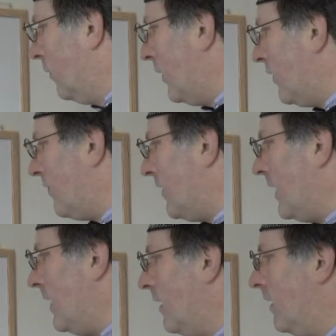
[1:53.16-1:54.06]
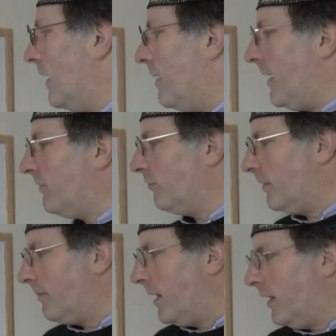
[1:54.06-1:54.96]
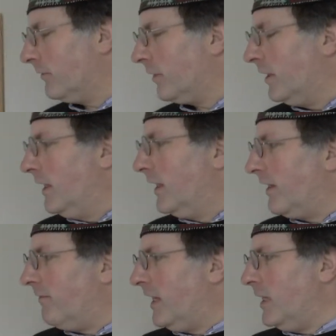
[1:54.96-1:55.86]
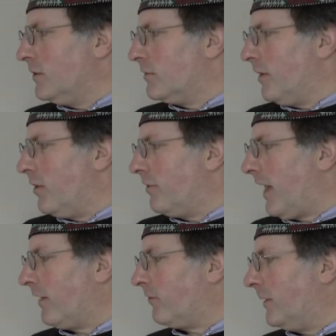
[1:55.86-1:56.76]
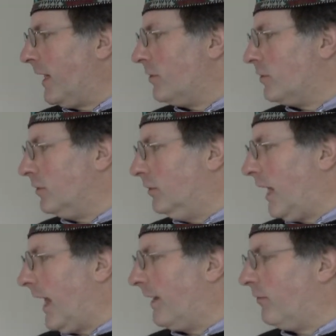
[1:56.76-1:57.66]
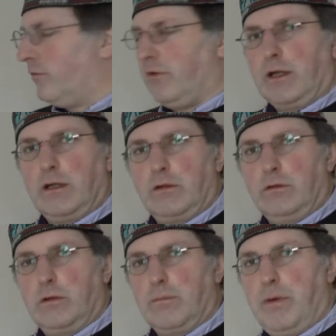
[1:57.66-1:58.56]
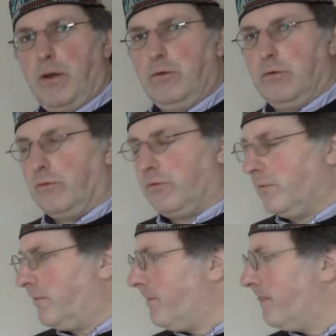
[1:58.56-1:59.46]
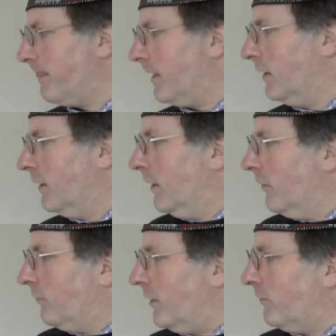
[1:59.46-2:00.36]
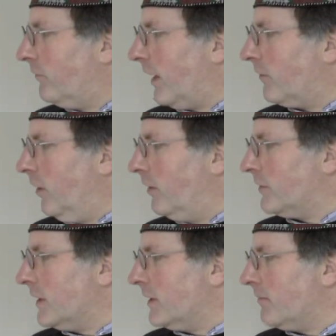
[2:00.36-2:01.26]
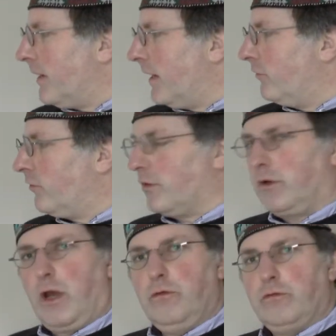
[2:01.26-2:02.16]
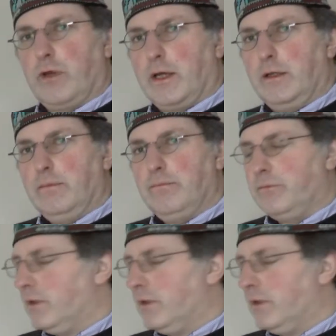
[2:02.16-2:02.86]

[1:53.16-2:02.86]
with the imaginary part, giving each both exponential and cyclical components. Since technology depends on cosine,